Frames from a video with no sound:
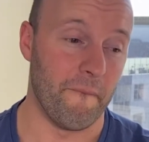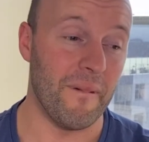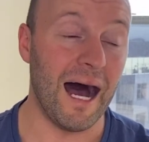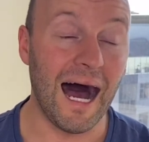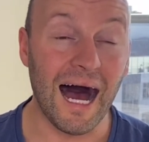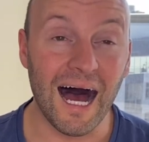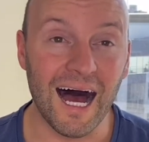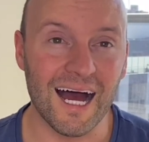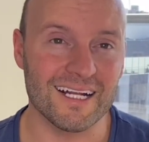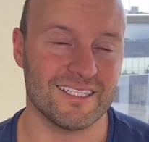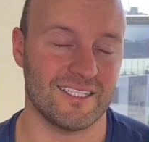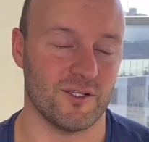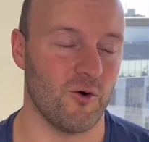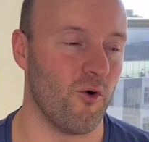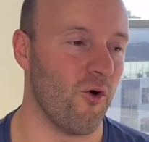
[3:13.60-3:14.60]

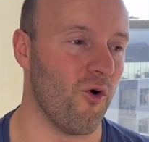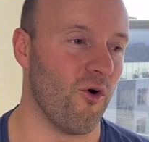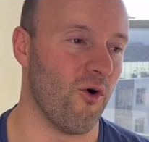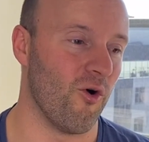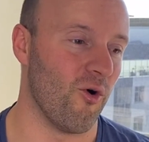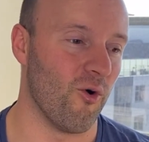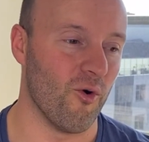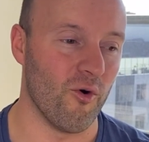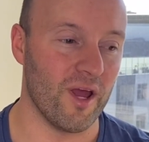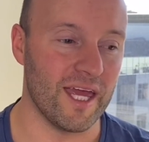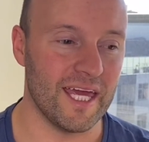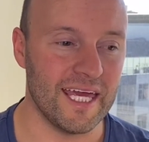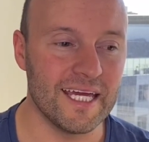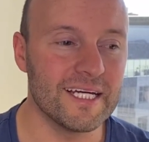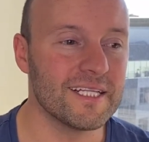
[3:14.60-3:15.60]
art or
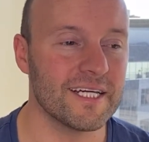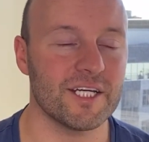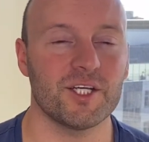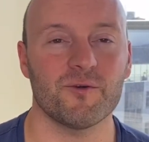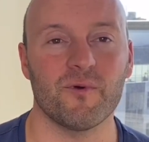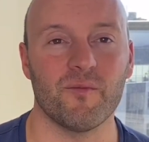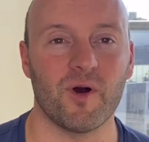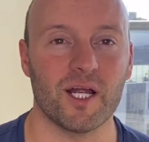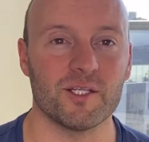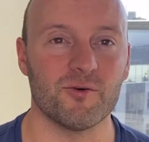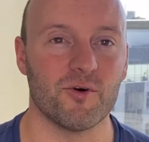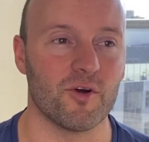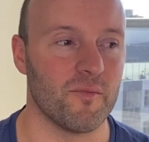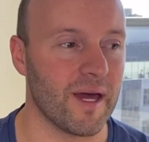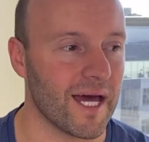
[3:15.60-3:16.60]
English, we might
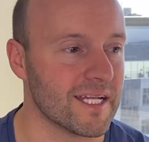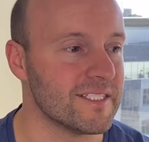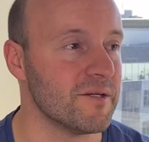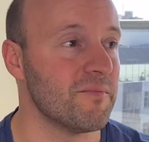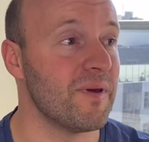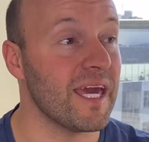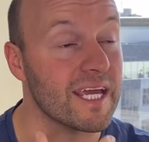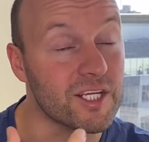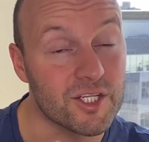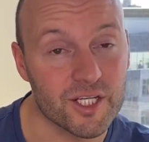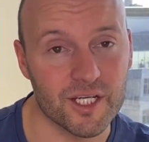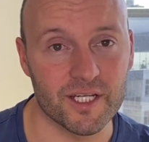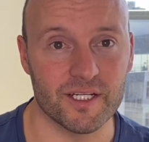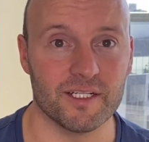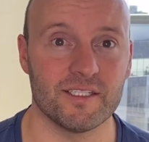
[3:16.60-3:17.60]
talk about
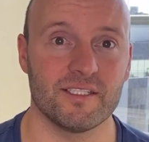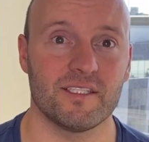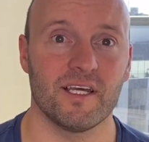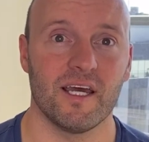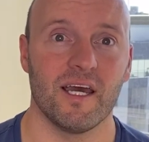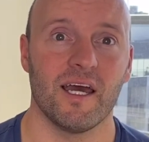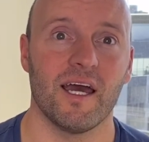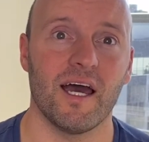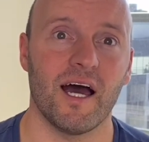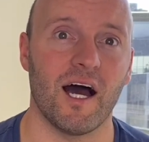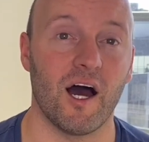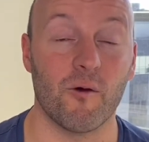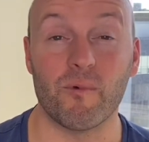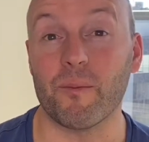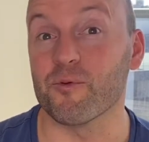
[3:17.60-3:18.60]
depictions,
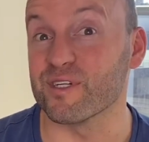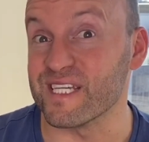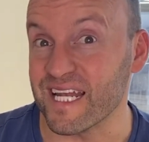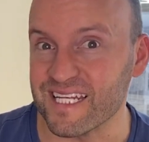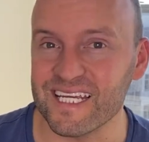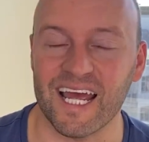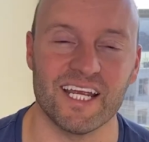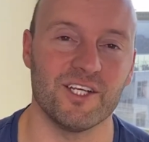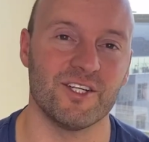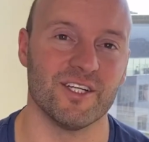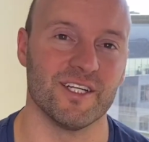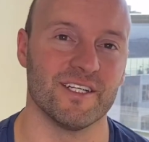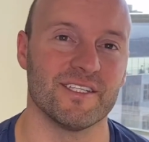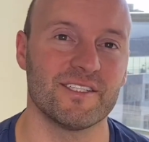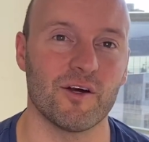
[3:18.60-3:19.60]

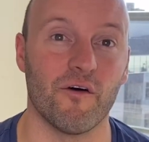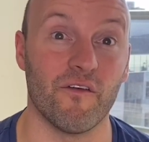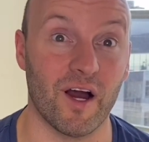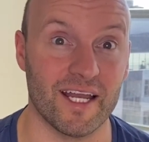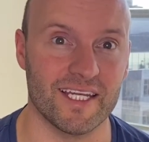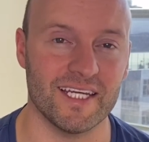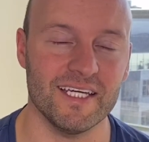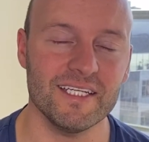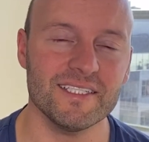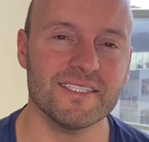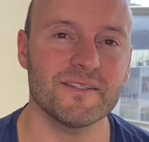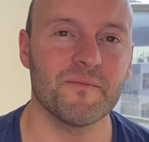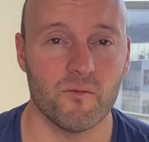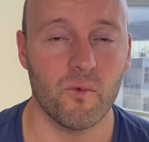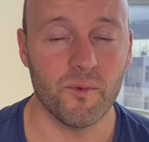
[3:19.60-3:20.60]
representations of
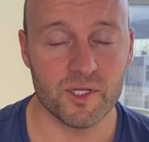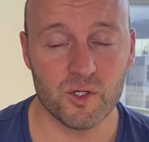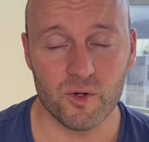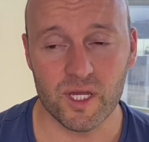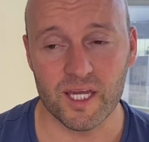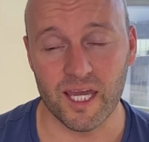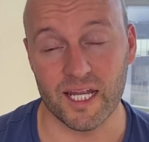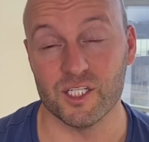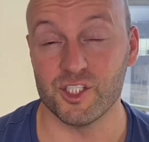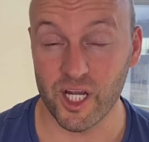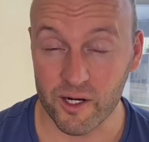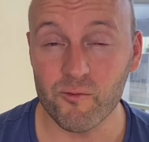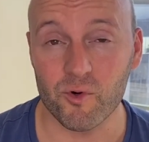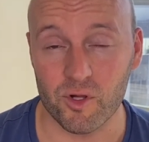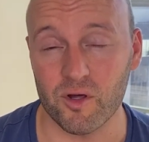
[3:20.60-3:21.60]
ideas. When we're talking in
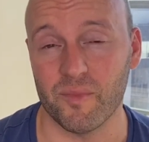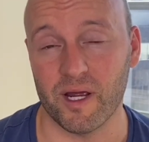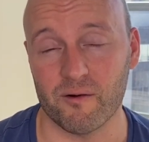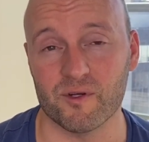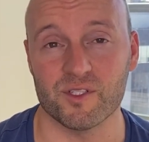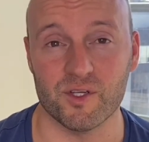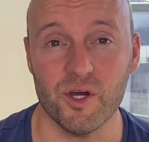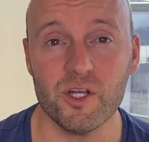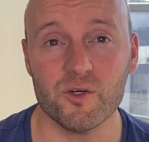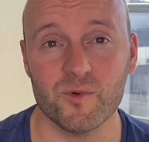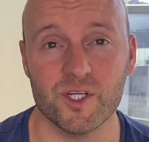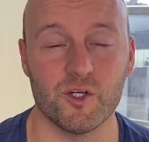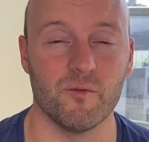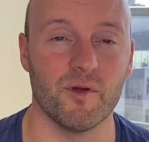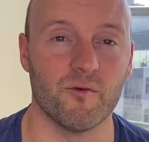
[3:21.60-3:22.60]
general about research,
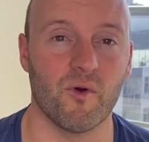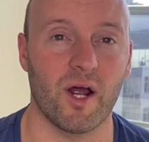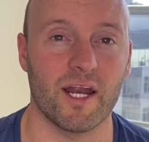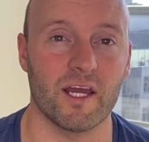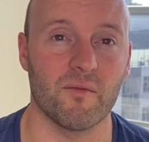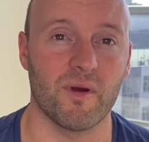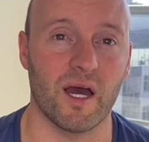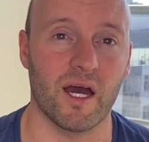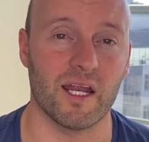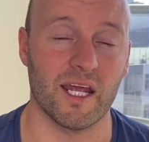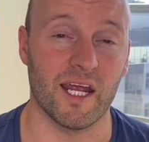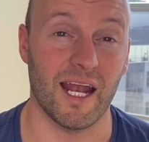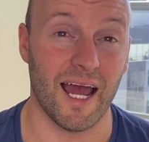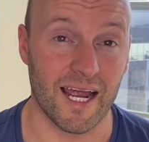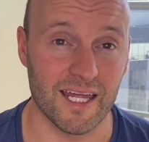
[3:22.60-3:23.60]
which you'll be writing about
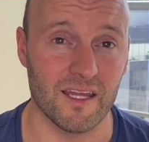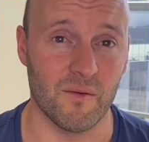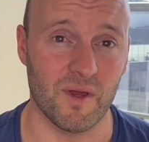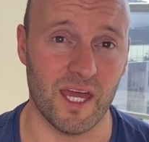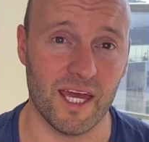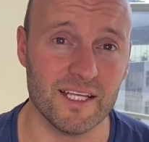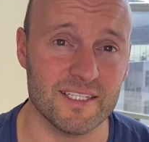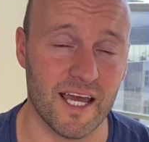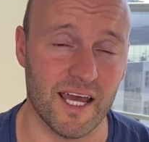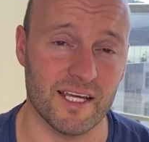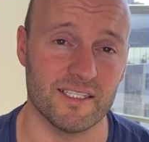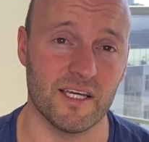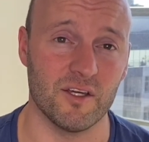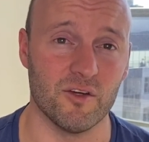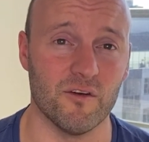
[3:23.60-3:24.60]
in academic essays
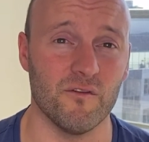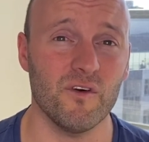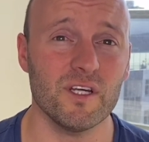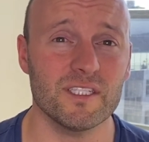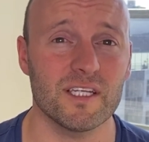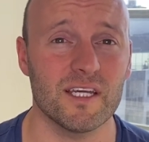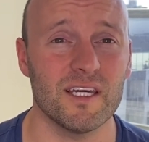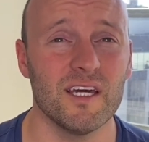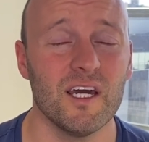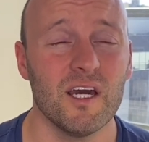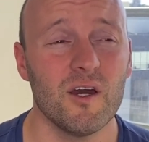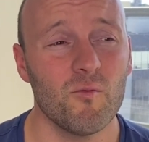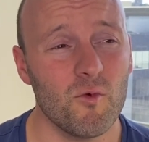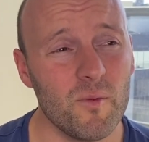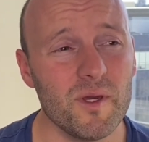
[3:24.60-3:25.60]
at university,
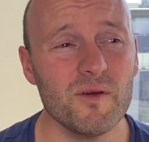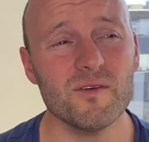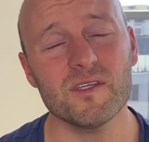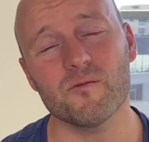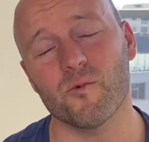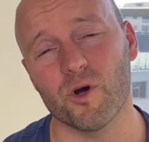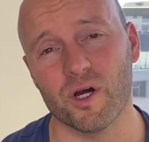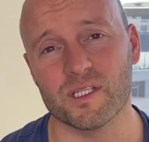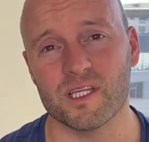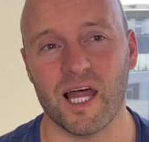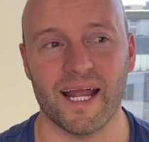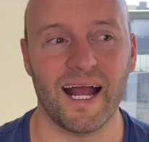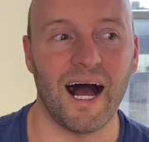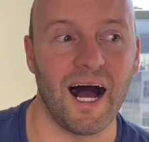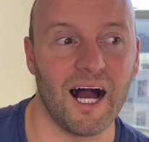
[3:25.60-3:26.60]
we'll be using words
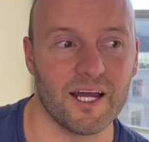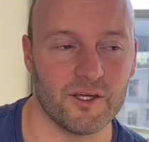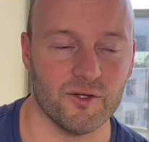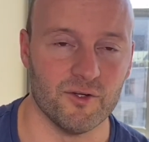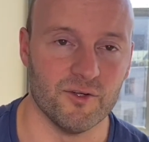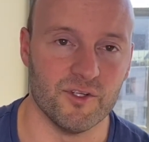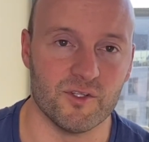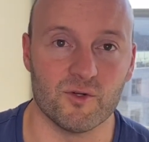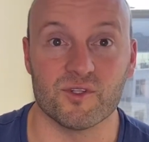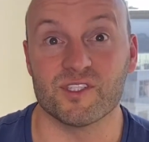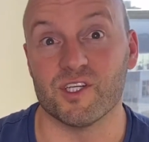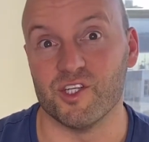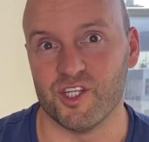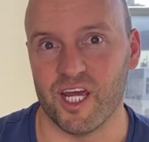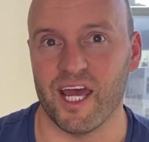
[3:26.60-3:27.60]
like argues or
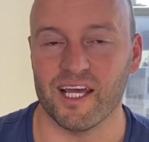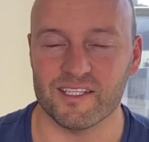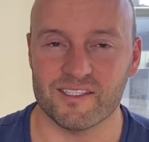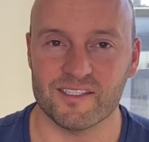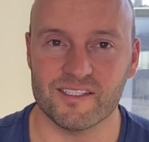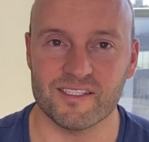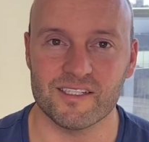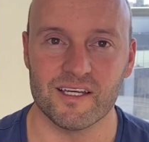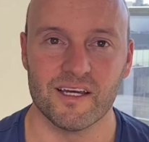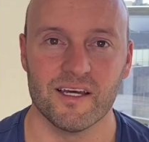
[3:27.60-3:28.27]
suggests.